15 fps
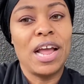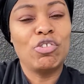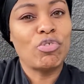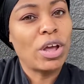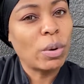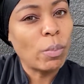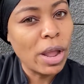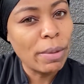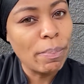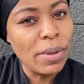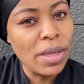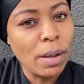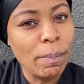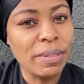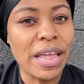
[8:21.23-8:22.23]
trying to wake
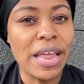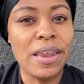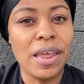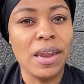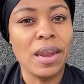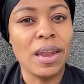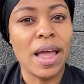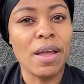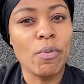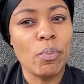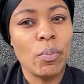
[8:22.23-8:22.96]
me up, but they did it like